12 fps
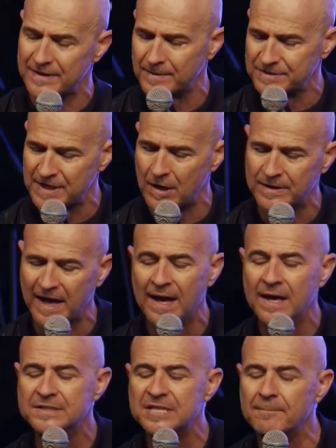and they would say, okay,
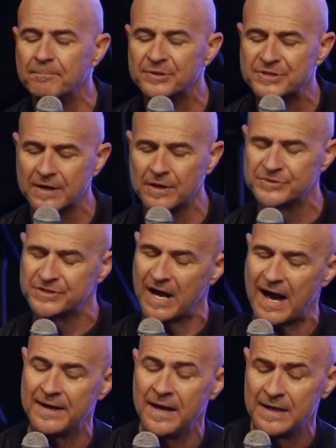10% goes to
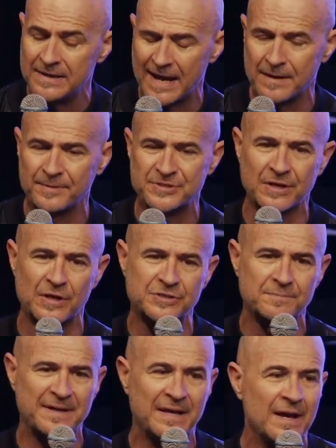God, 90% goes
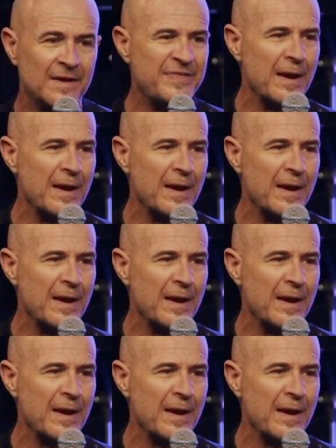to me.